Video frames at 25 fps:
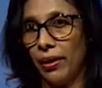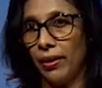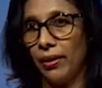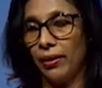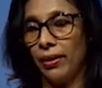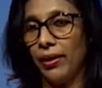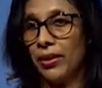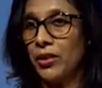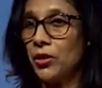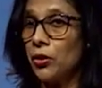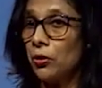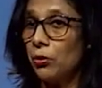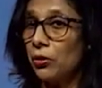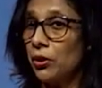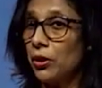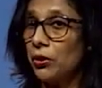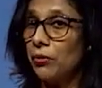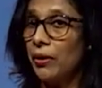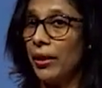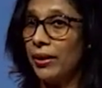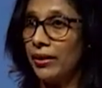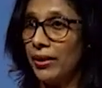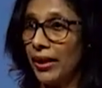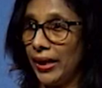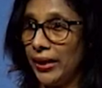I told you
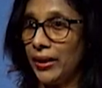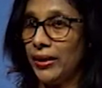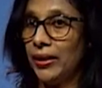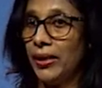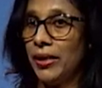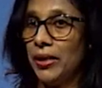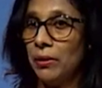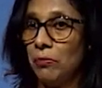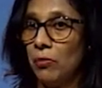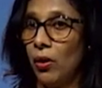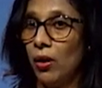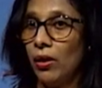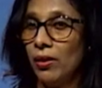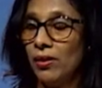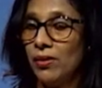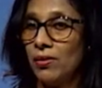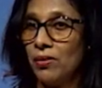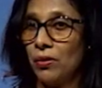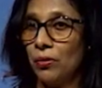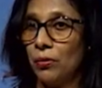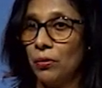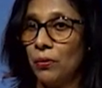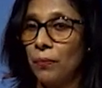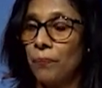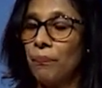at that time
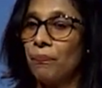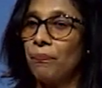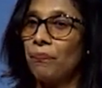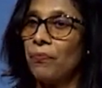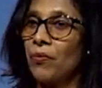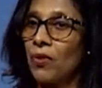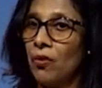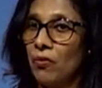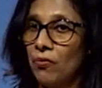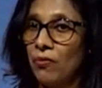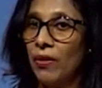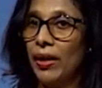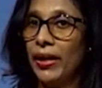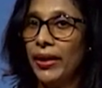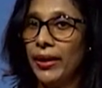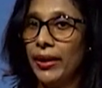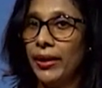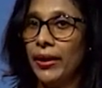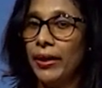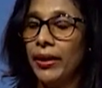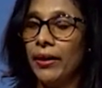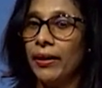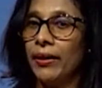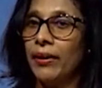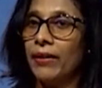also why
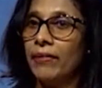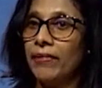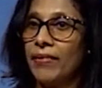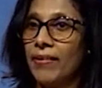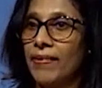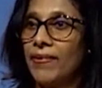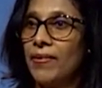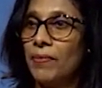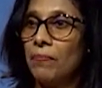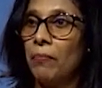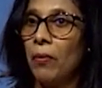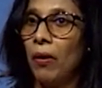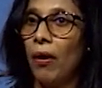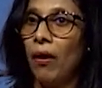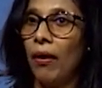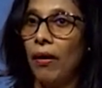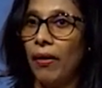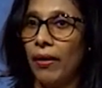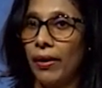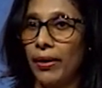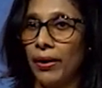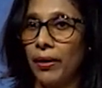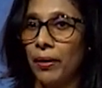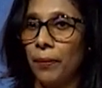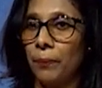this
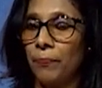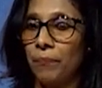boy